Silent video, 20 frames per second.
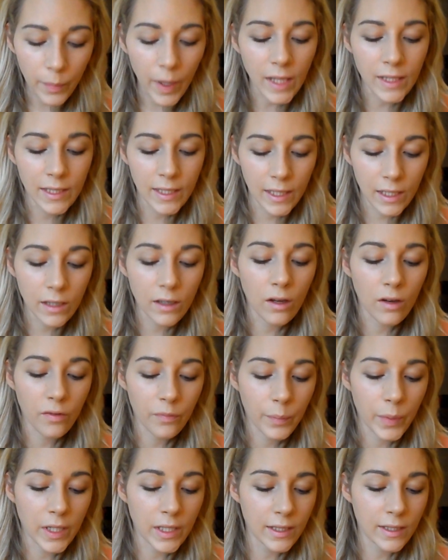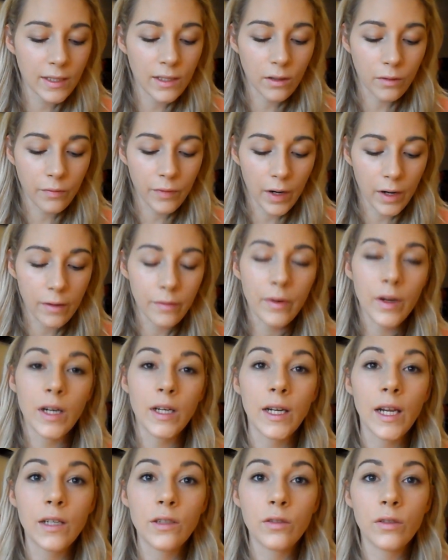dramatic enough, but it's still very,
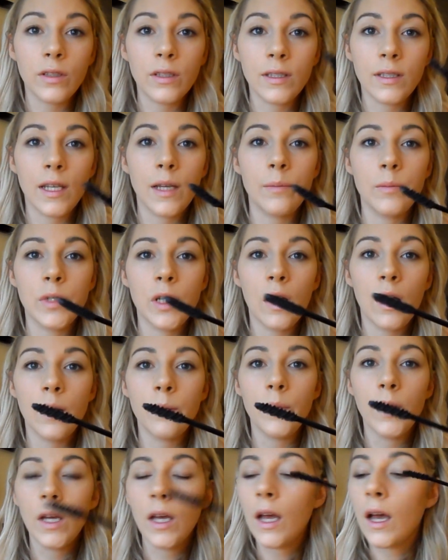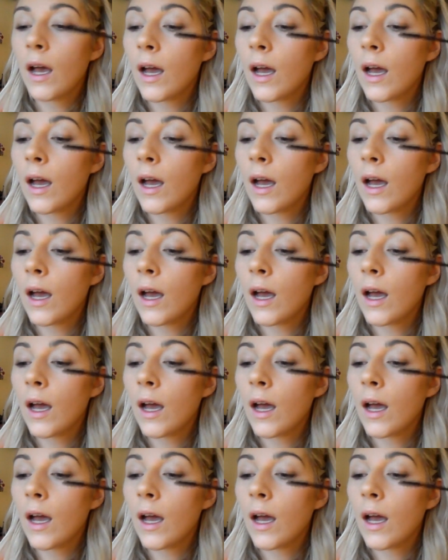very natural at the same time,